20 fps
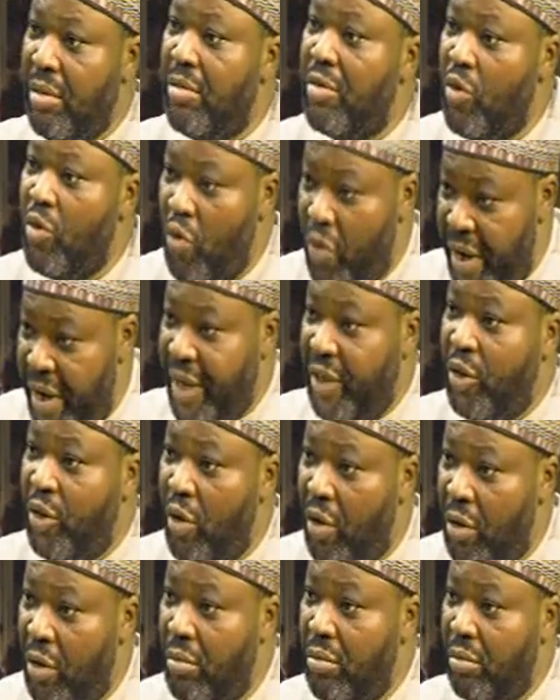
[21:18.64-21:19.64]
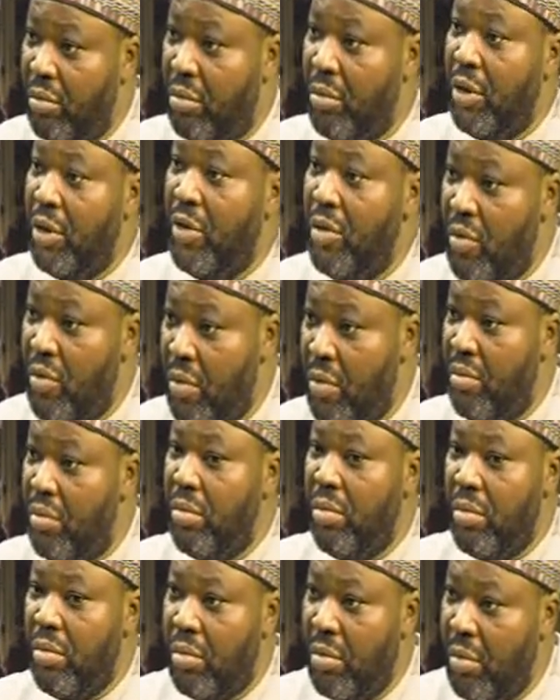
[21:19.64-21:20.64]
cohesion, you know,
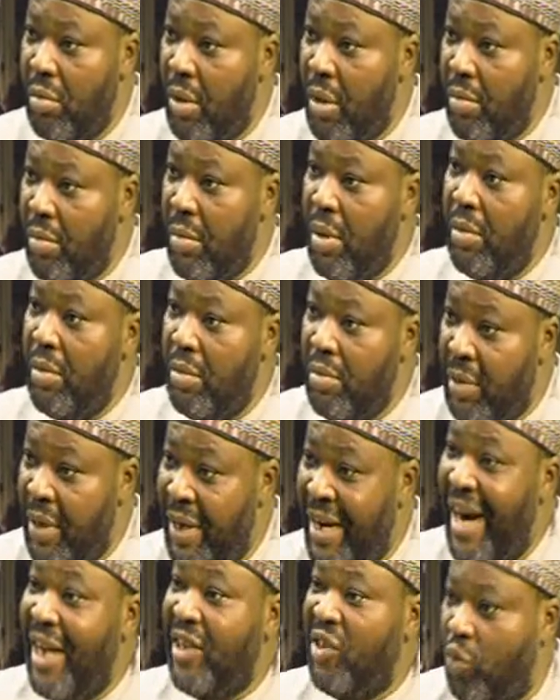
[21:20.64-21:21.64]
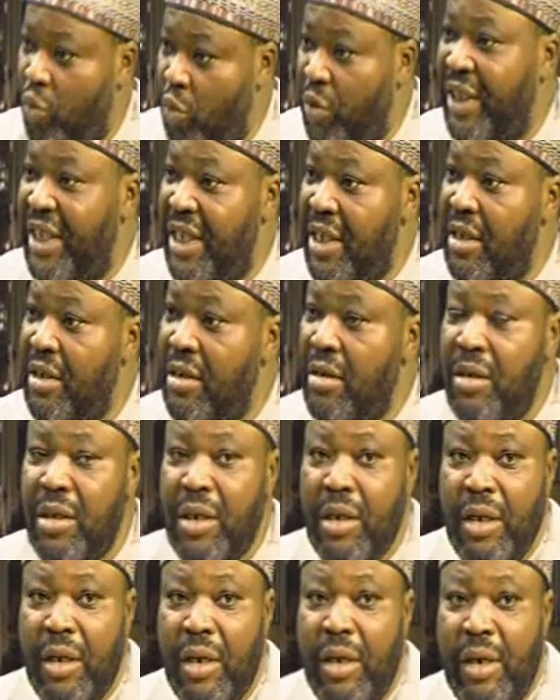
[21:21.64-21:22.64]
grassrooting
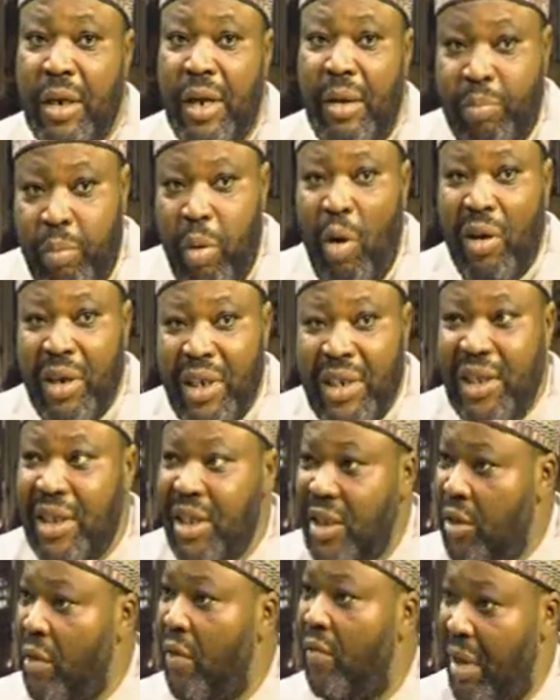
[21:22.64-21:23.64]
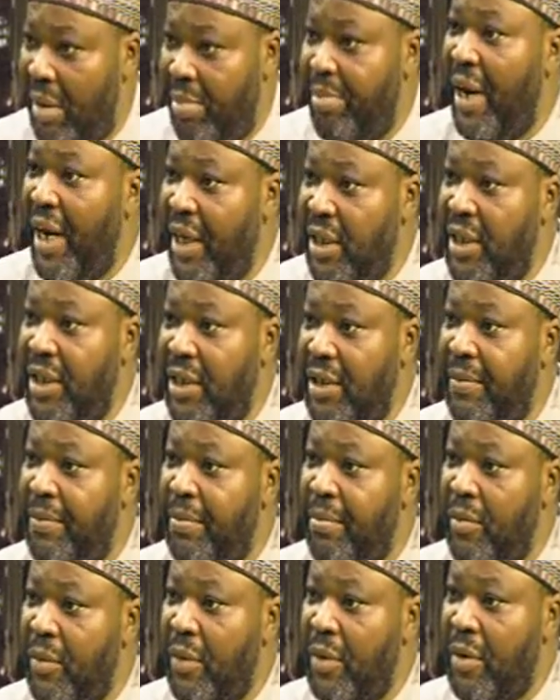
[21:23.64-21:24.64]
the policies of the party,
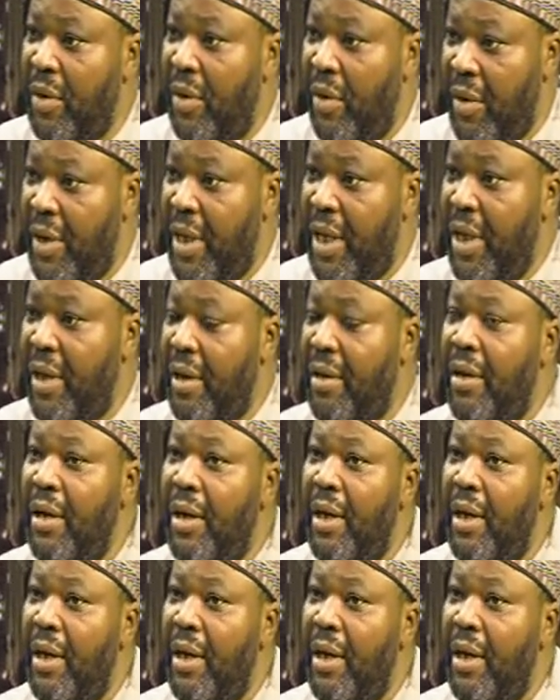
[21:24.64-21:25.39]
okay?